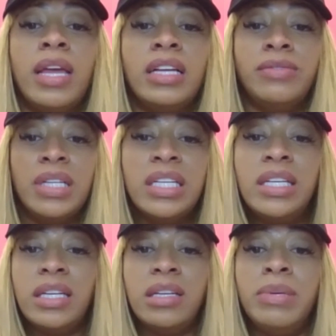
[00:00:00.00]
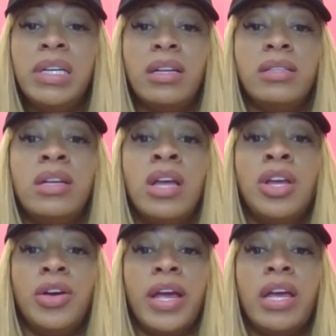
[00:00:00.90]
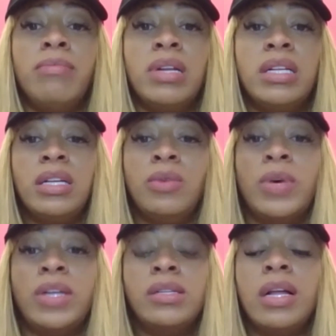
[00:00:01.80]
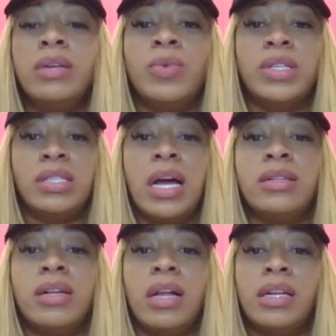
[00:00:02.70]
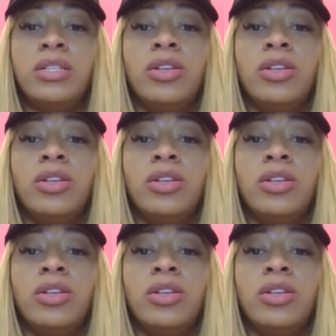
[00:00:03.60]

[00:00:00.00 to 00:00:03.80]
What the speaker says: That's really key because you're able to see what's selling, what's not selling.